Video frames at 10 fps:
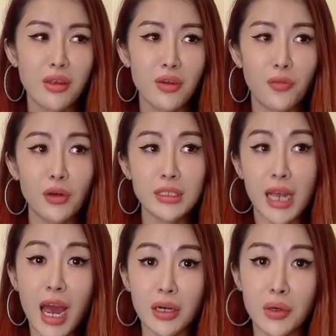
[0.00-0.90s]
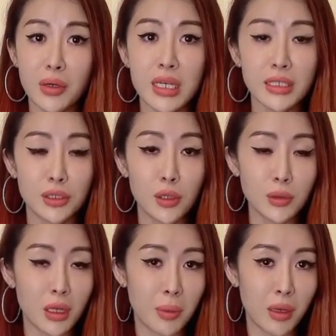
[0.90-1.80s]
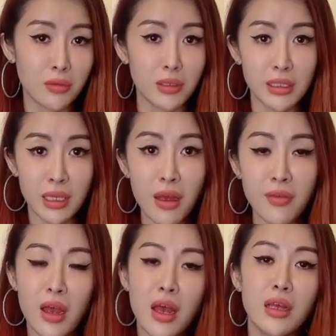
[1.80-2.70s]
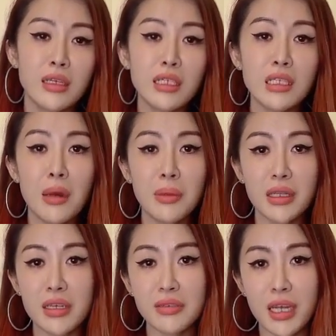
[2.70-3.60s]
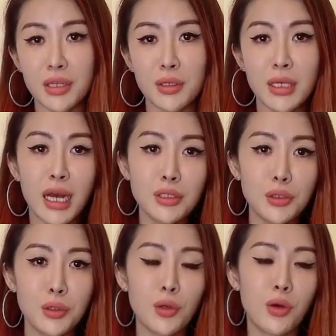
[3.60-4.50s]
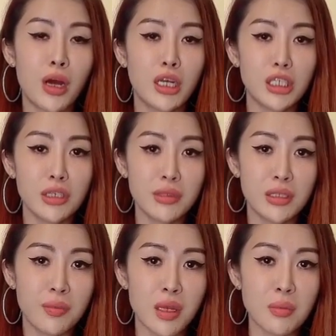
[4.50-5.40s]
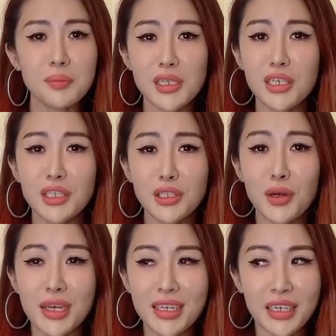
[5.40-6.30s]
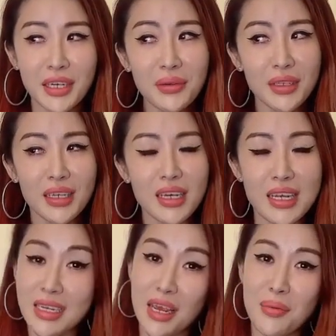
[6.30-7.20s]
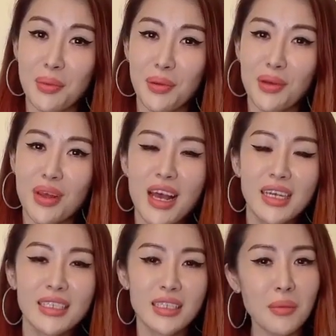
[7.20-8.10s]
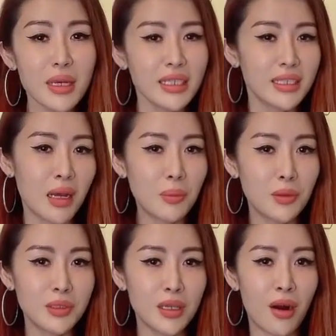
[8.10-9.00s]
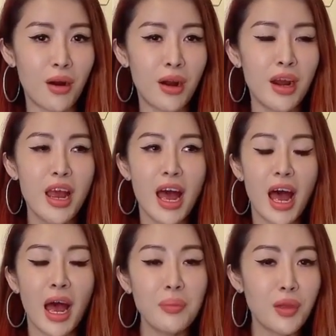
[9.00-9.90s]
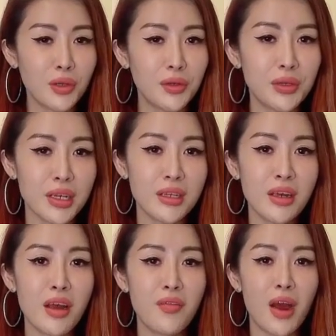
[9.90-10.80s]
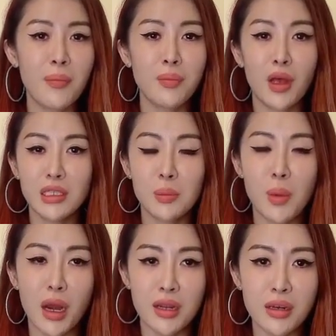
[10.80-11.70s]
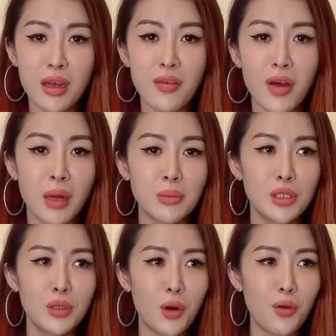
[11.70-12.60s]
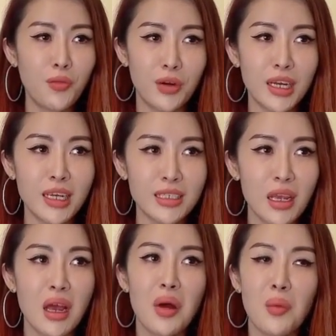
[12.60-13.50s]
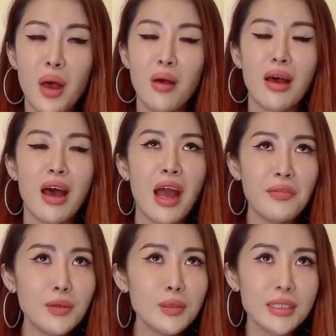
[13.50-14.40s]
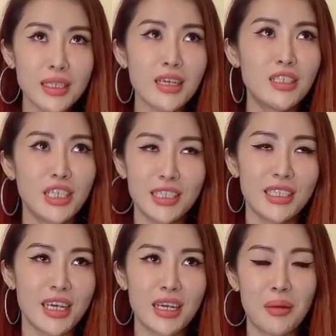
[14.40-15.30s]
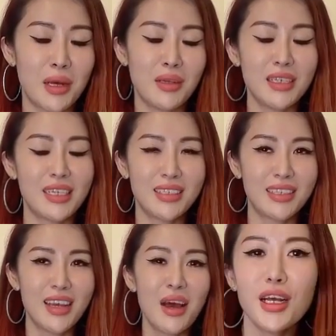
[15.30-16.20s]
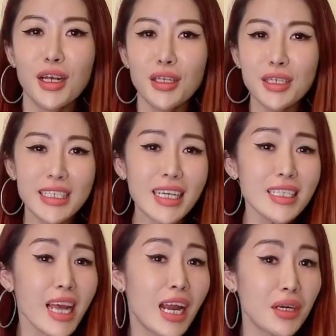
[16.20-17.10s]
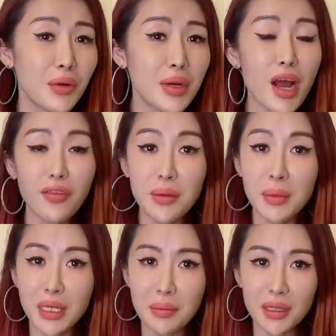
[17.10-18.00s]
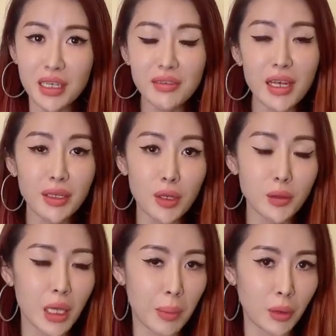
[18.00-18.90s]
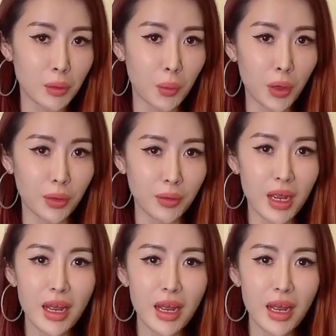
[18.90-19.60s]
The first category is those about yourself. These are beliefs that you can't do or achieve something because you're inherently incapable. Some examples are, I'm not good enough, I'm not smart enough, I'm too old for this. Well, I feel sick just saying about this. The second category of limiting beliefs are those about the world.